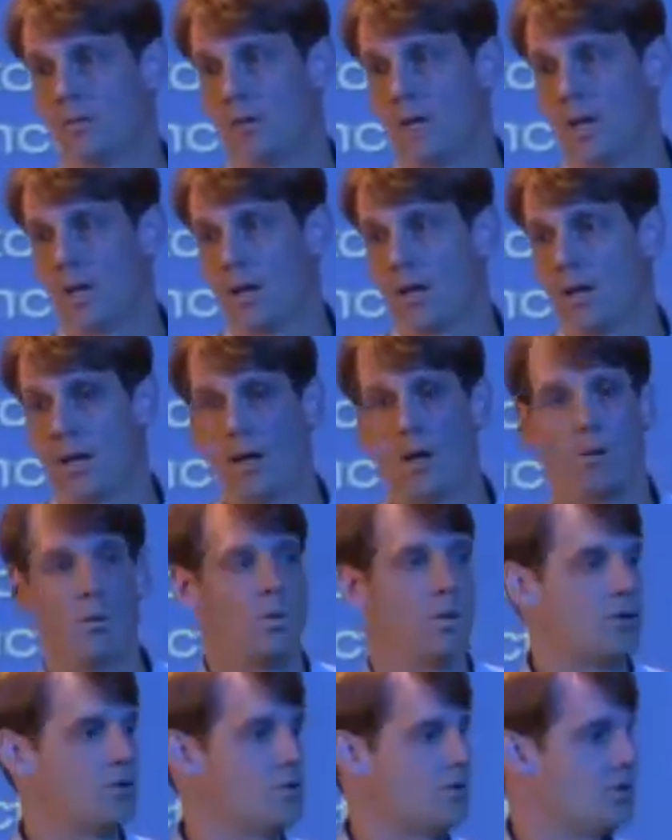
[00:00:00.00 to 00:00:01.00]
Okay? I don't
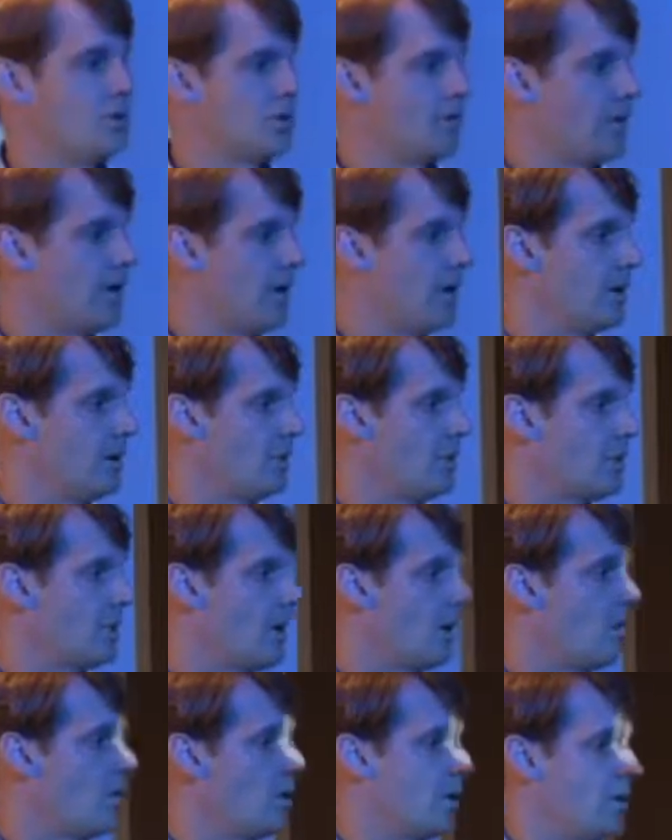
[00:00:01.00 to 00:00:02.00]
want you to fight it with
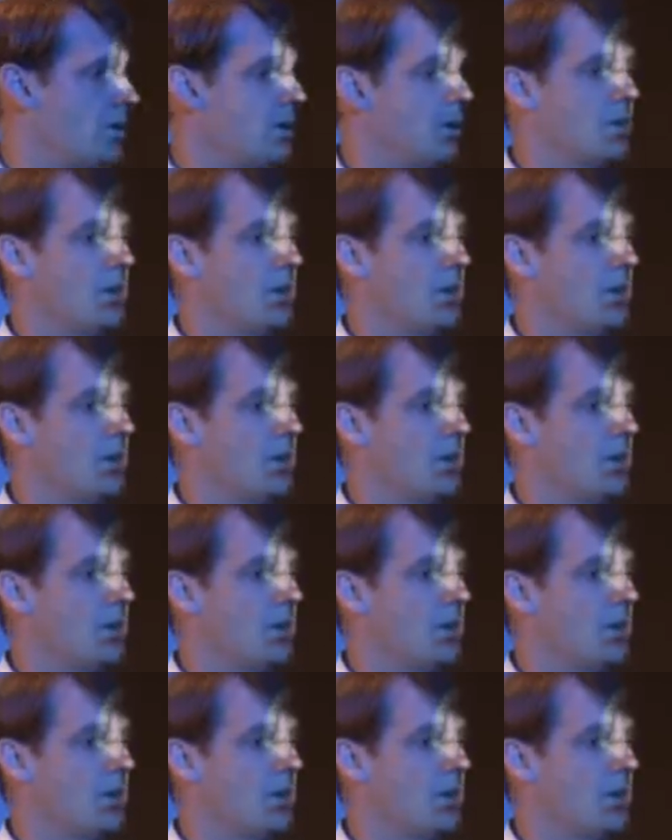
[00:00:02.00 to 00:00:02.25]
it. I want you to